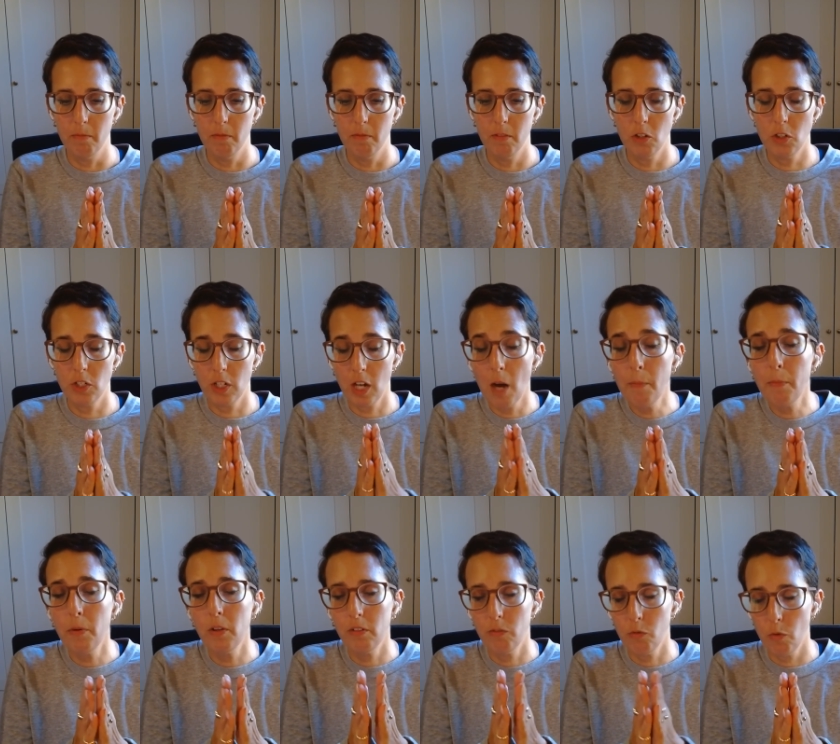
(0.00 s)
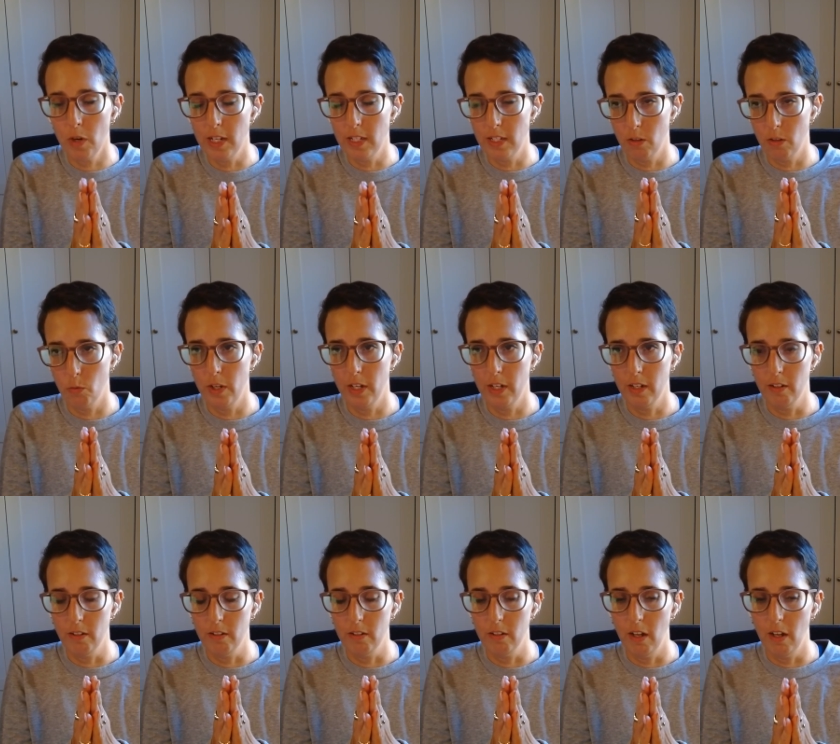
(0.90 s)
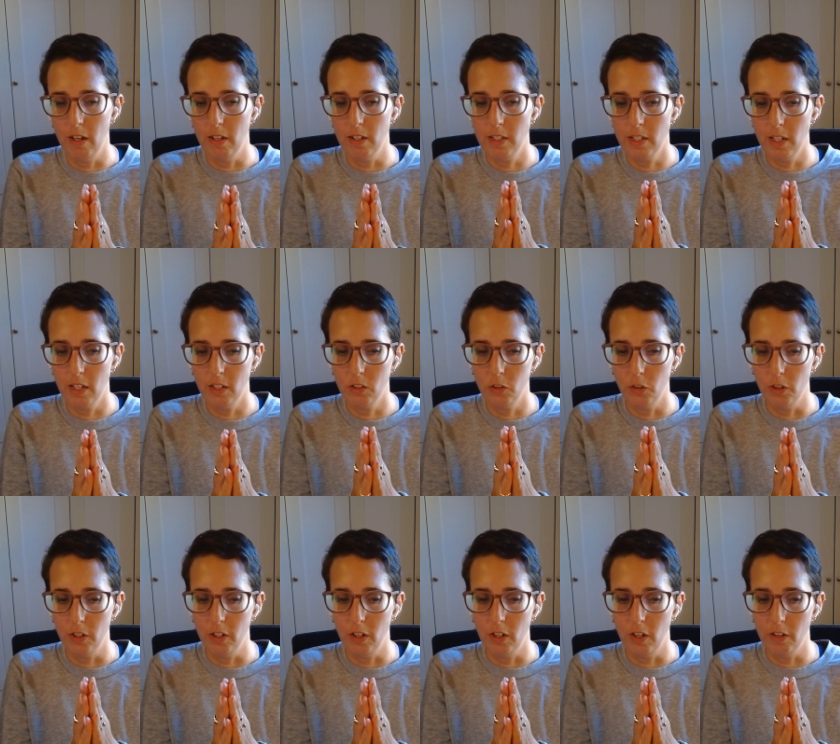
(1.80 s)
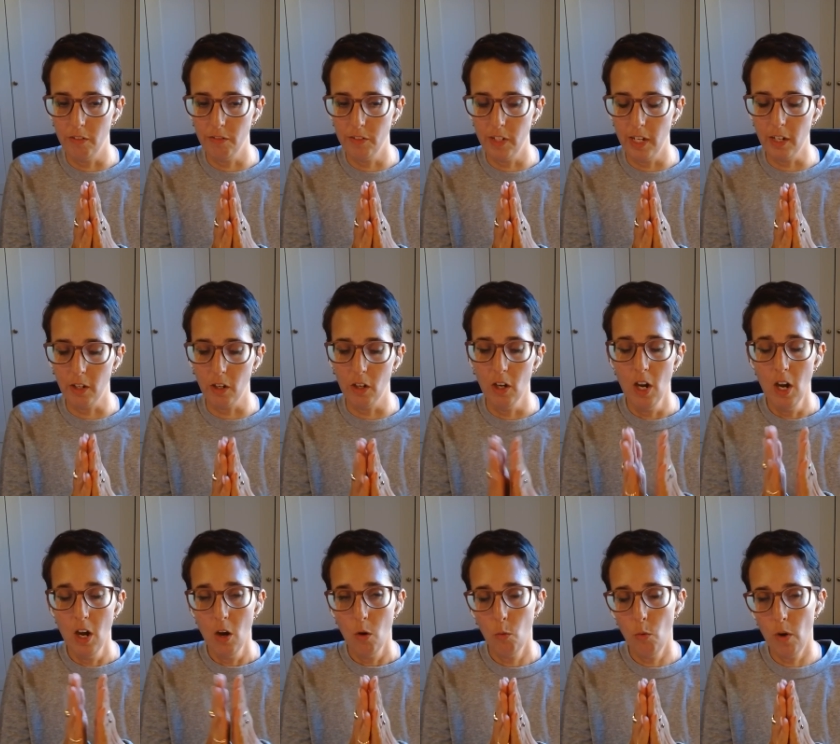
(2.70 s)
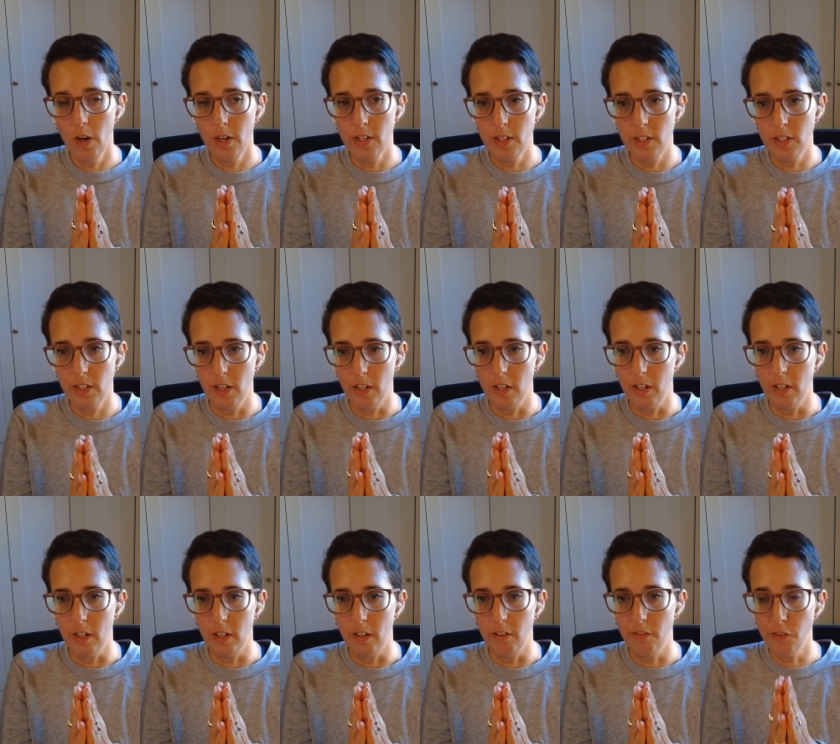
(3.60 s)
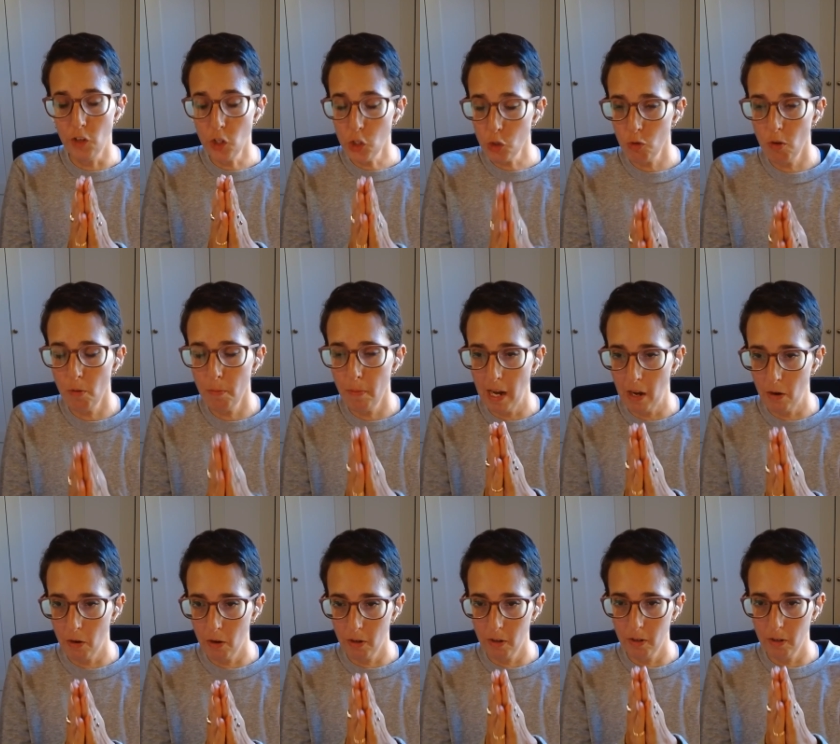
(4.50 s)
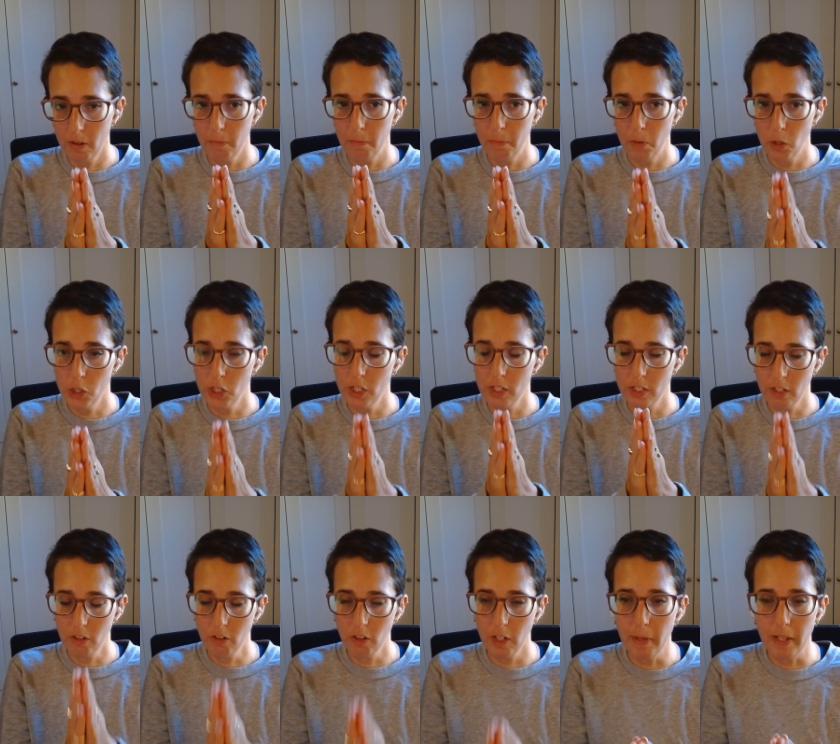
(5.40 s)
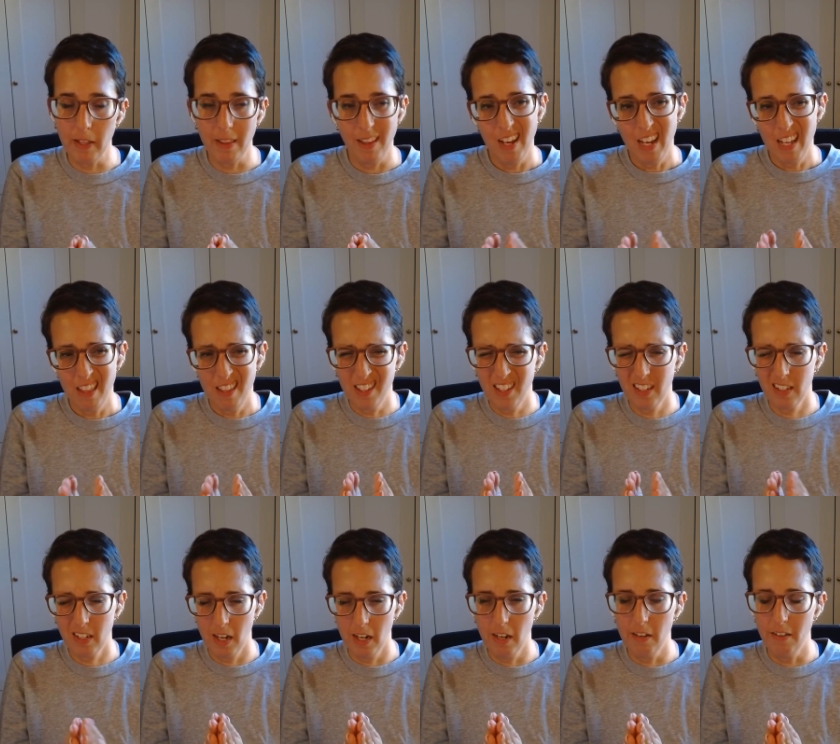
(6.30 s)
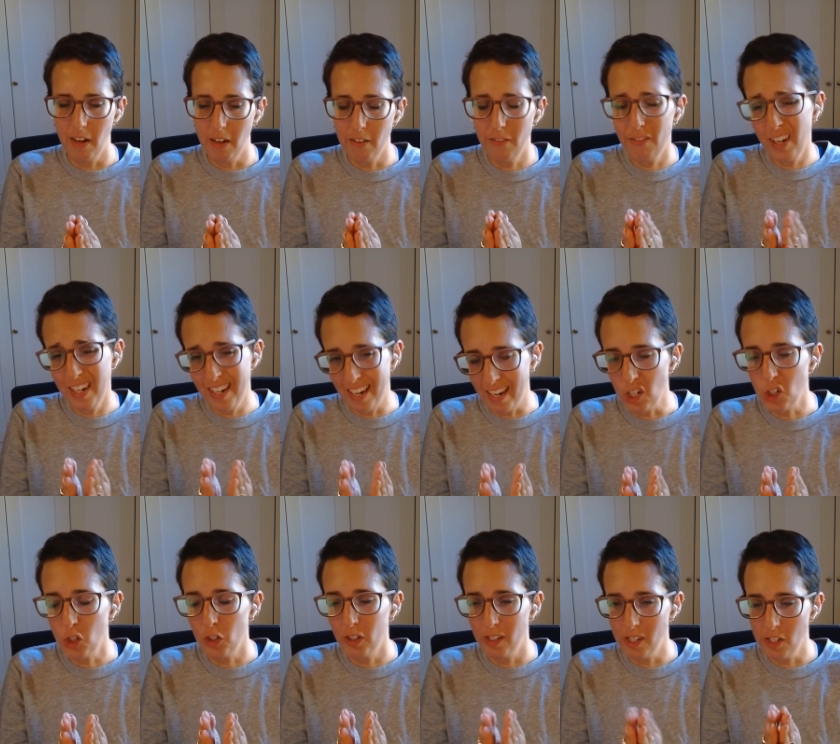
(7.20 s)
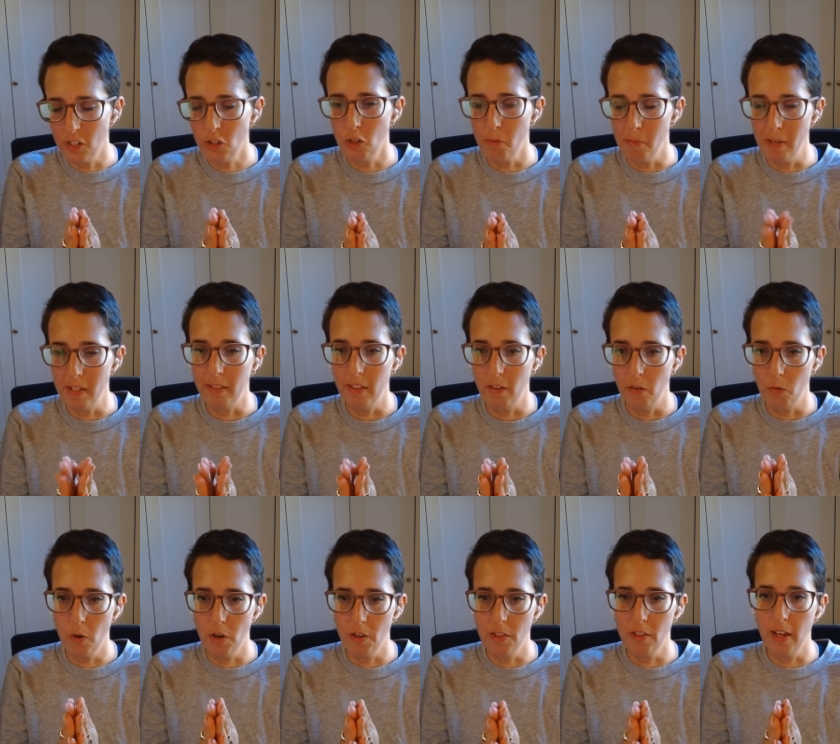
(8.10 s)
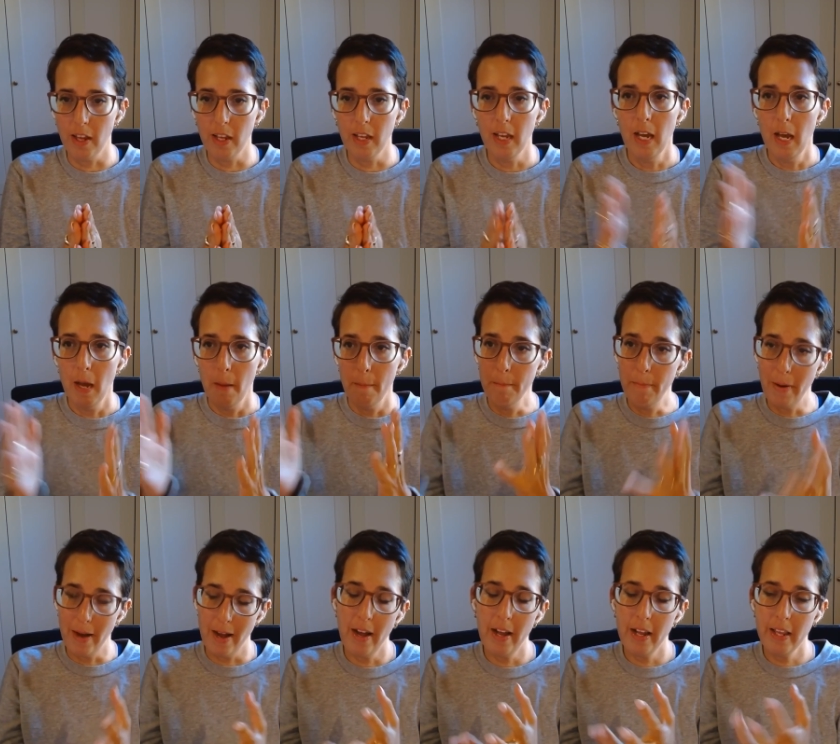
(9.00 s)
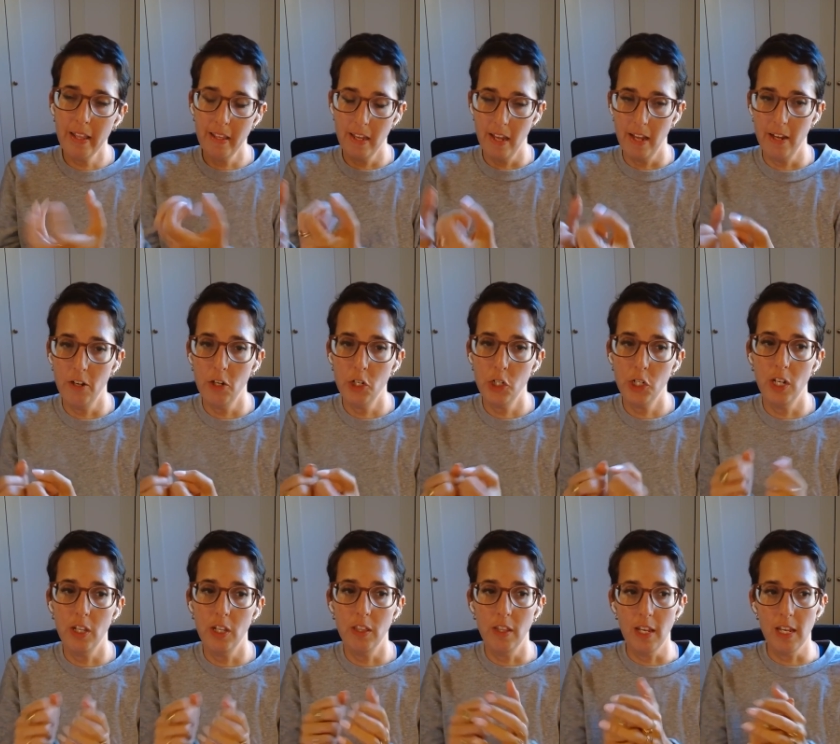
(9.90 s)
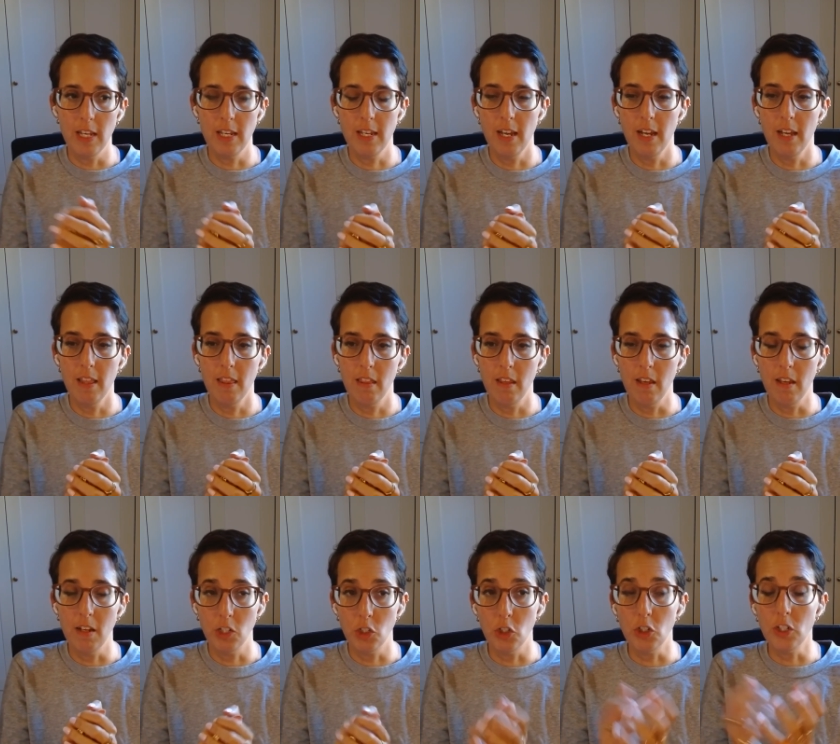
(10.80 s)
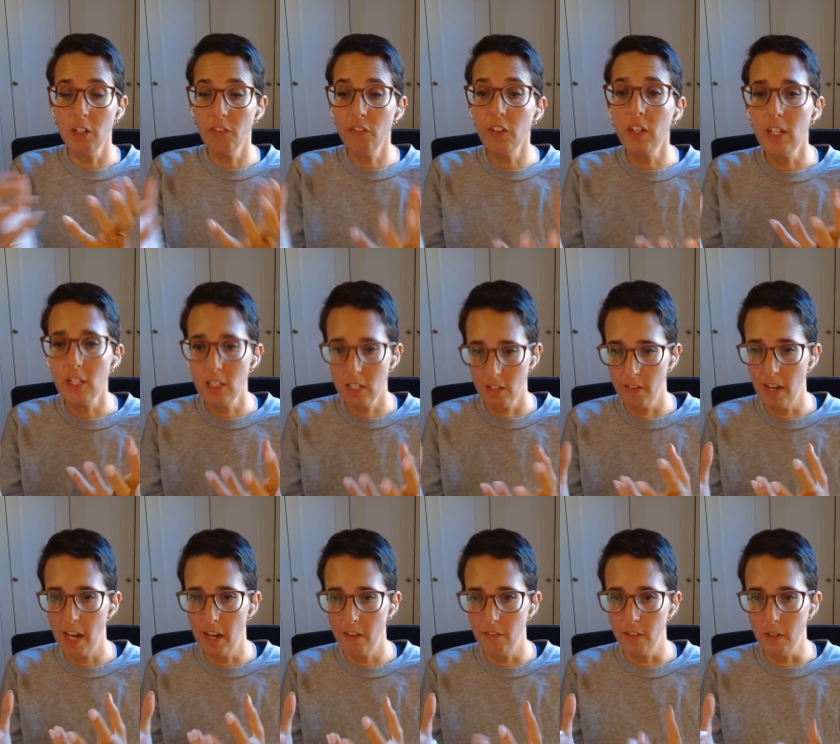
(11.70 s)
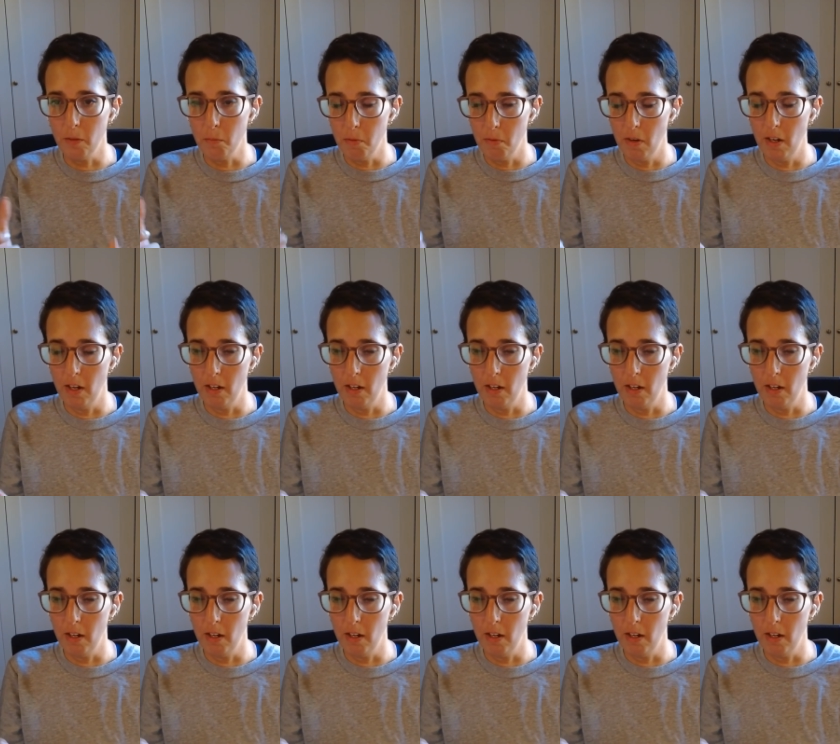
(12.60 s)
there's a couple of ways that we can sell to an off-taker. One is a virtual power purchase agreement. This is kind of a financial instrument where they buy the energy and they get the certificates of having